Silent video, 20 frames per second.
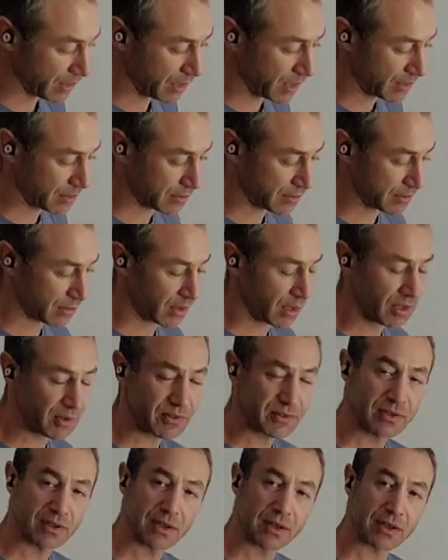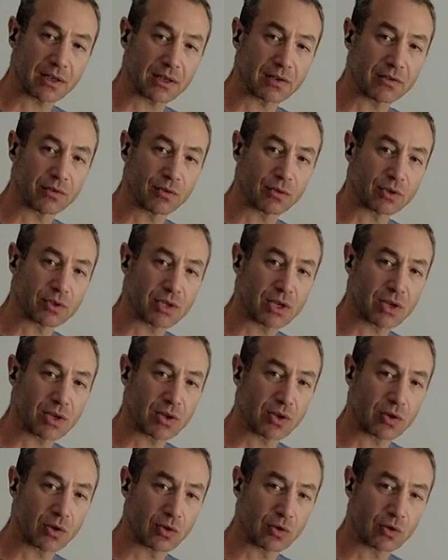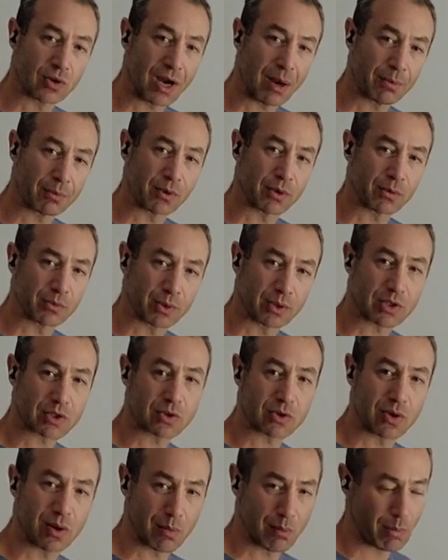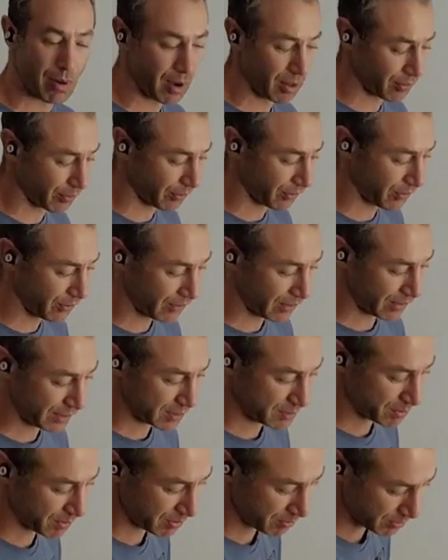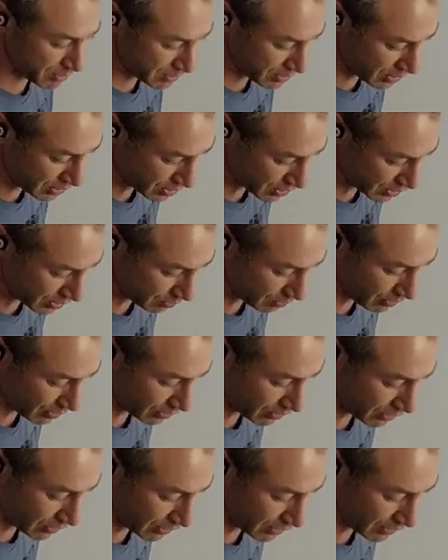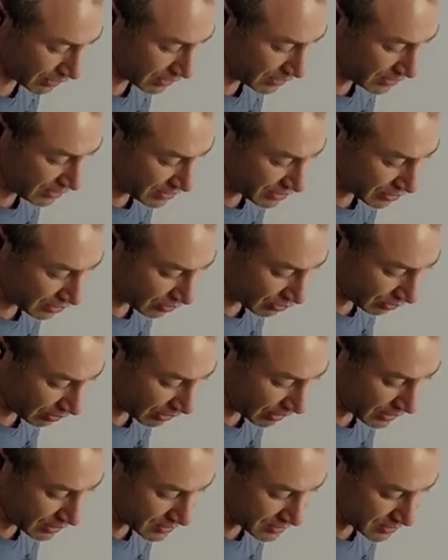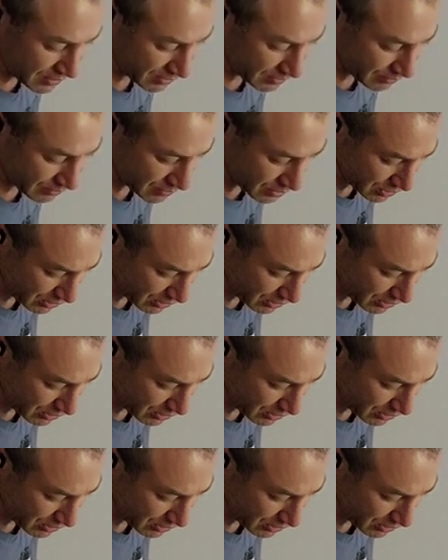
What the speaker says: And I think it will take you a couple of weeks to a month experimentation with the grinding,